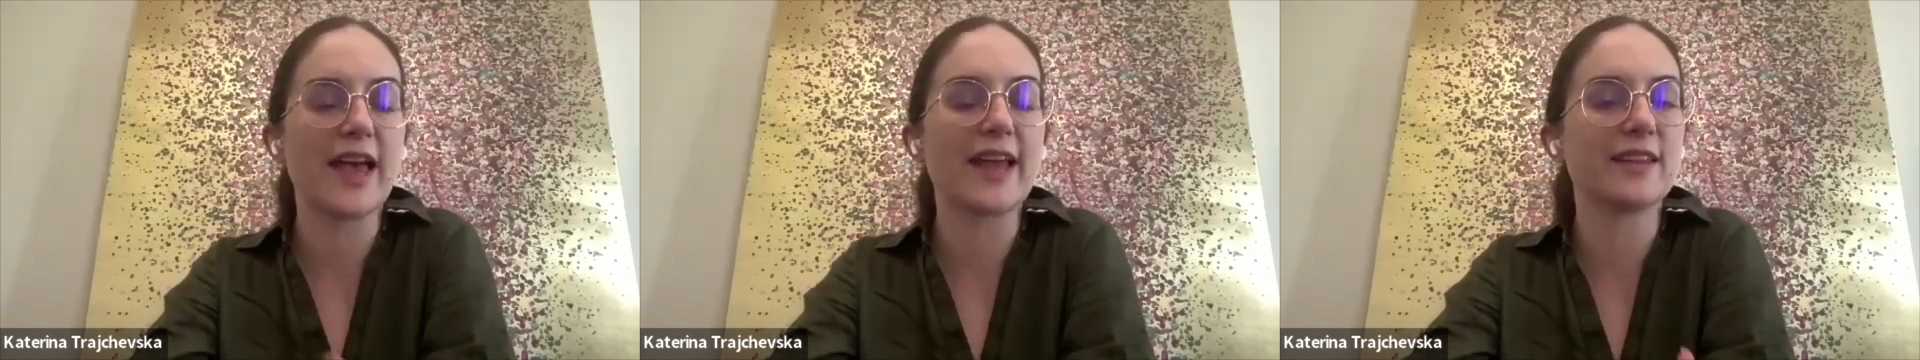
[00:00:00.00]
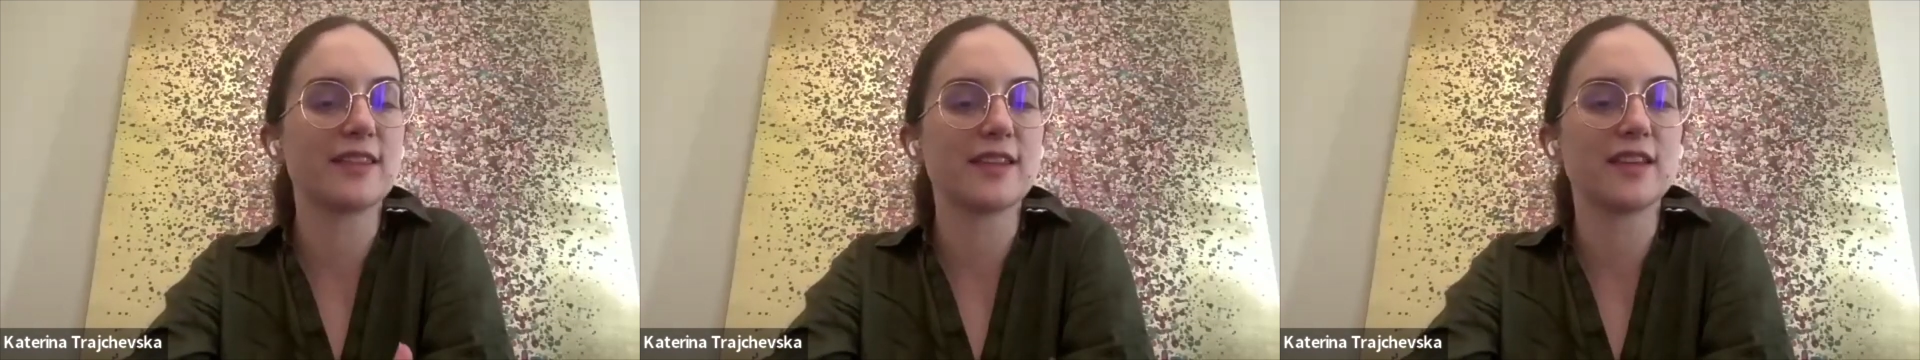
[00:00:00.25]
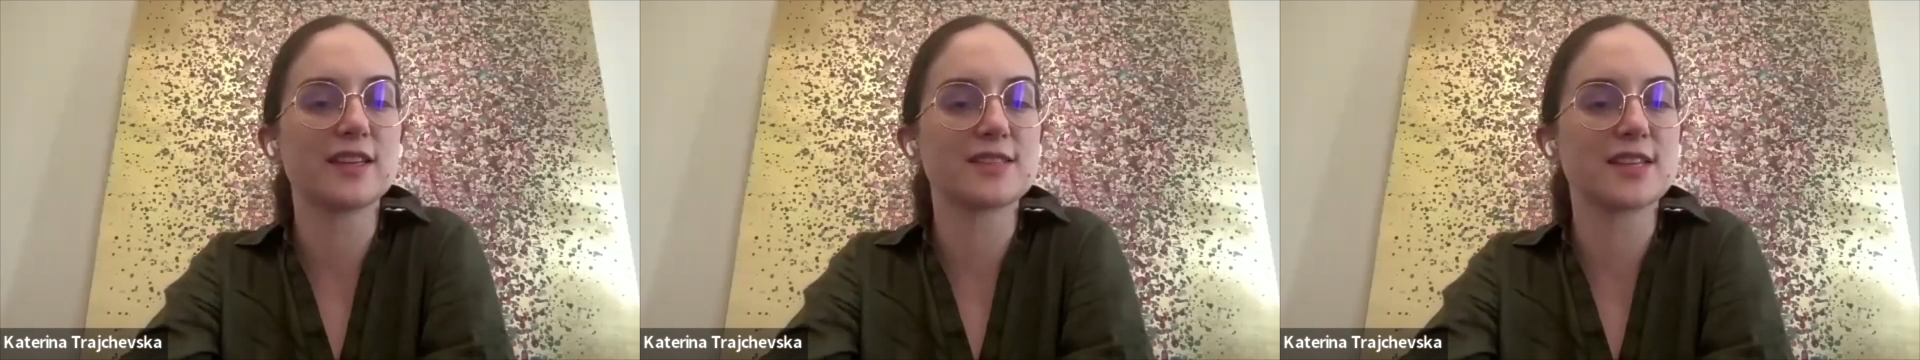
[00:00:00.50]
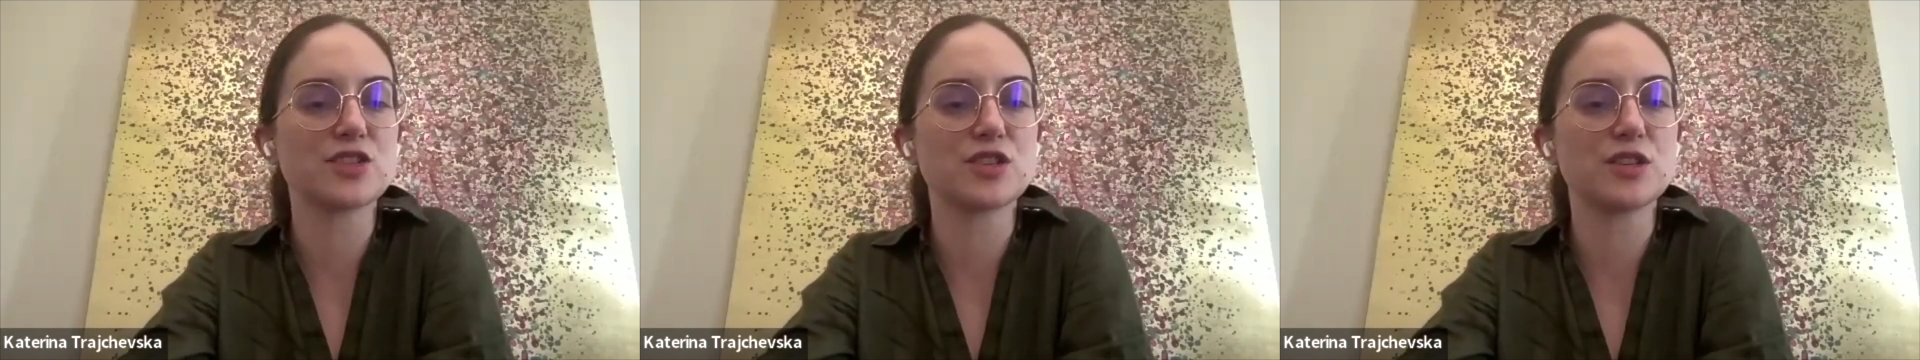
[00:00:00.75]
anything
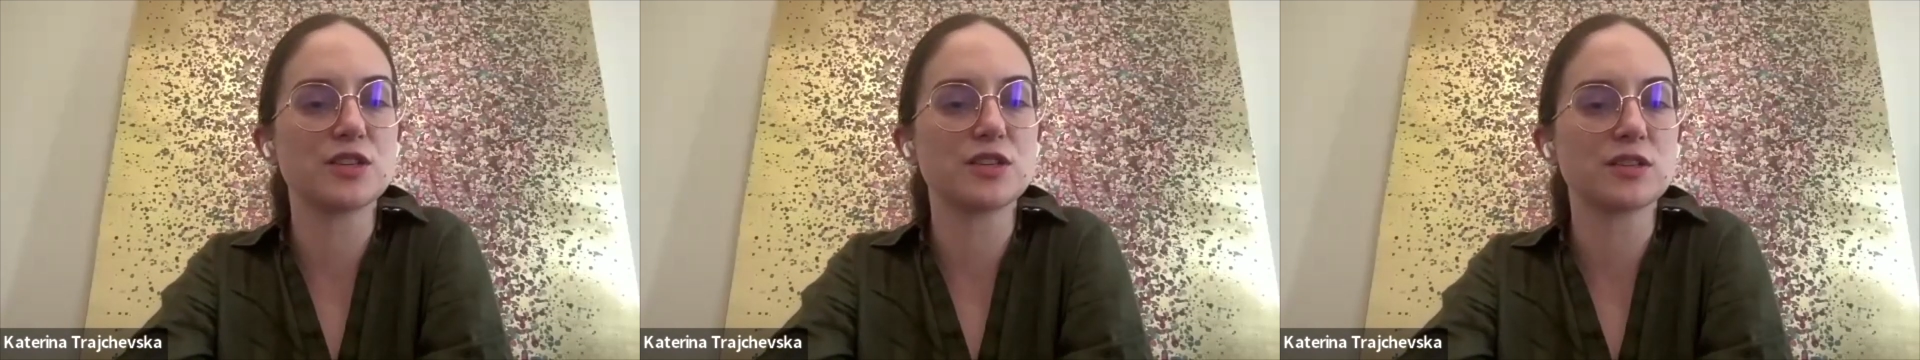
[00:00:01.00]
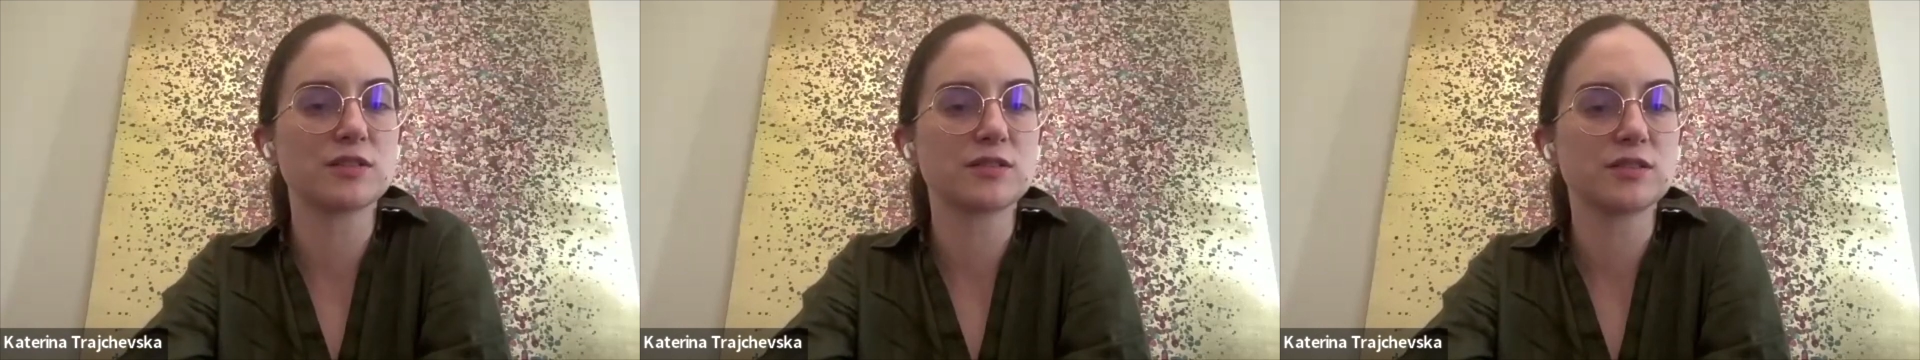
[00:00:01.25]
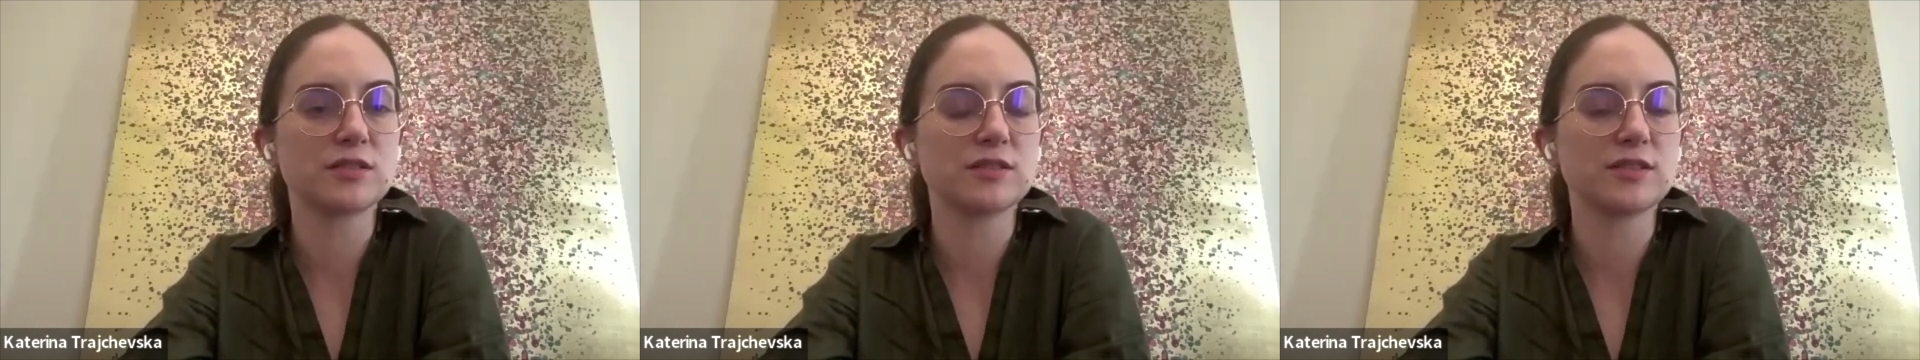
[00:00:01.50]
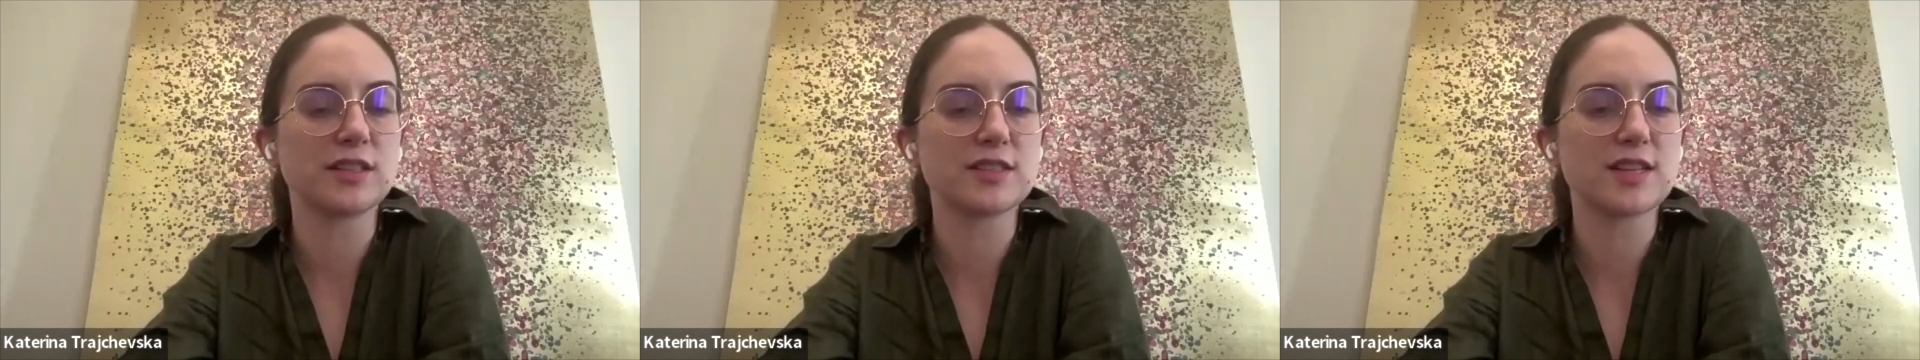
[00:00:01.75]
as engineer,
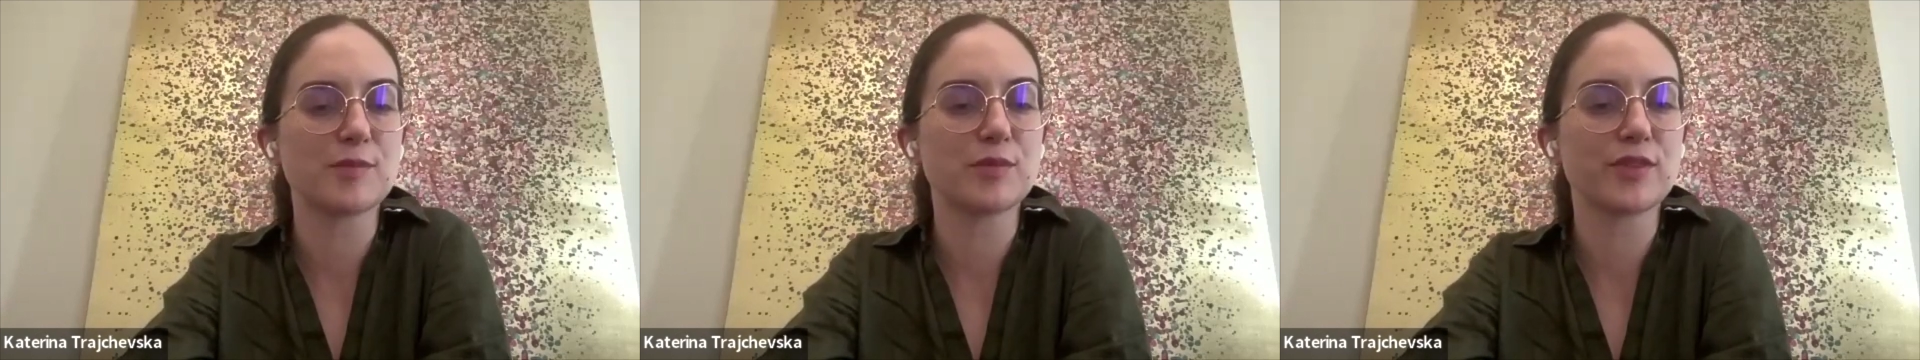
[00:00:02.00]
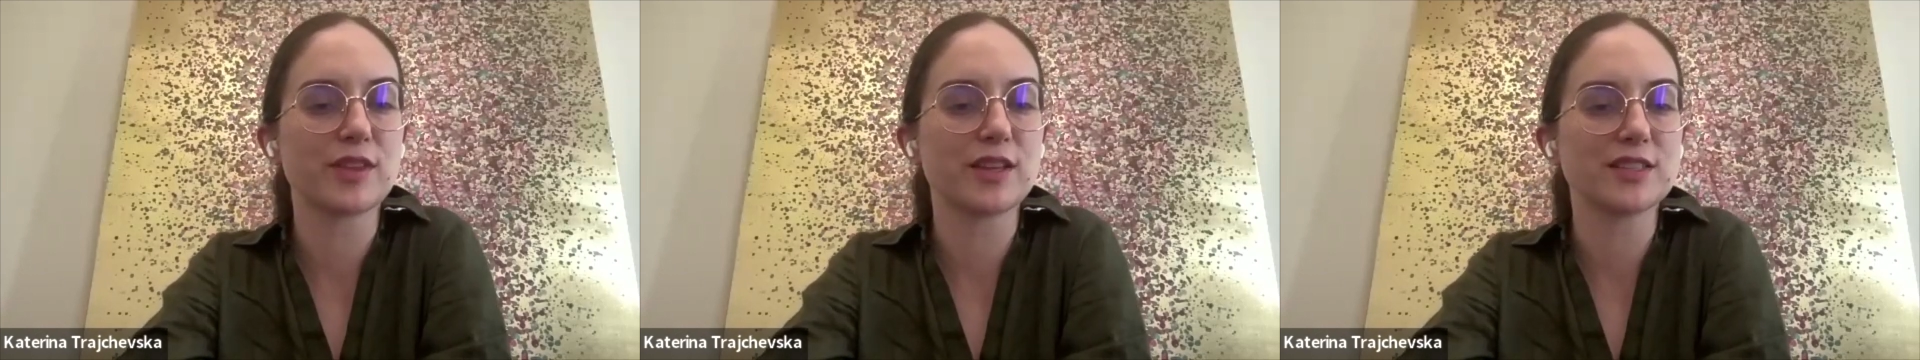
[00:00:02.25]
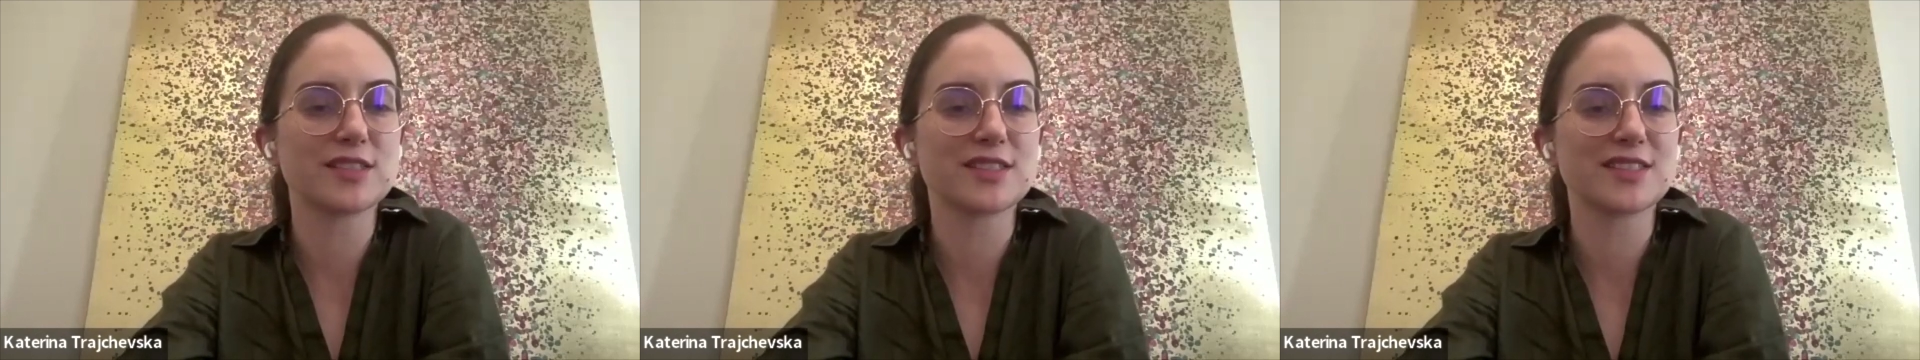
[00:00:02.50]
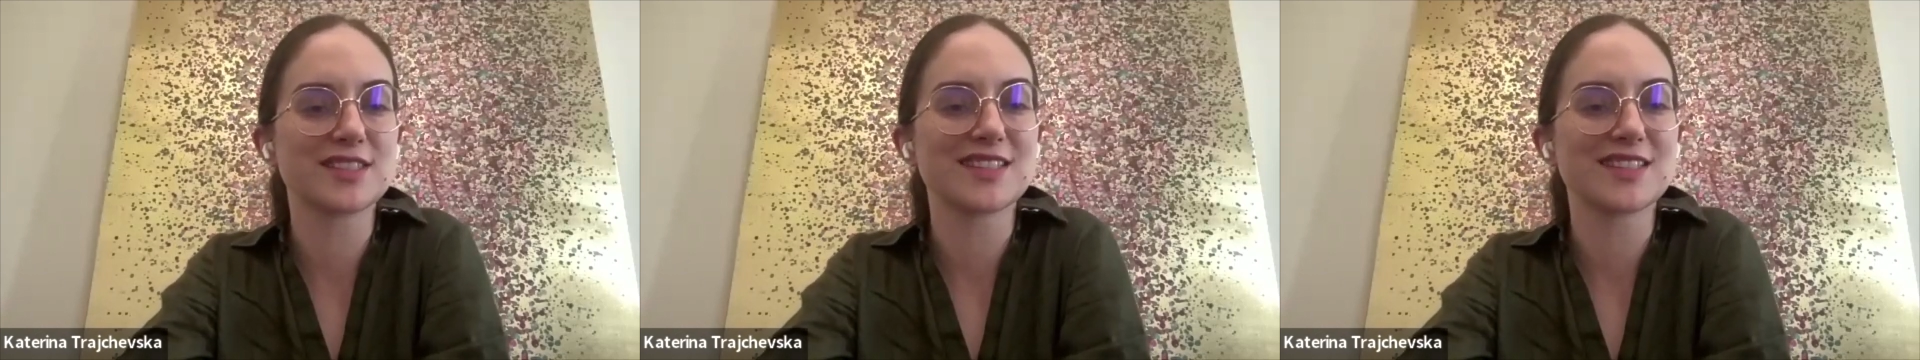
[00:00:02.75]
that type of thing?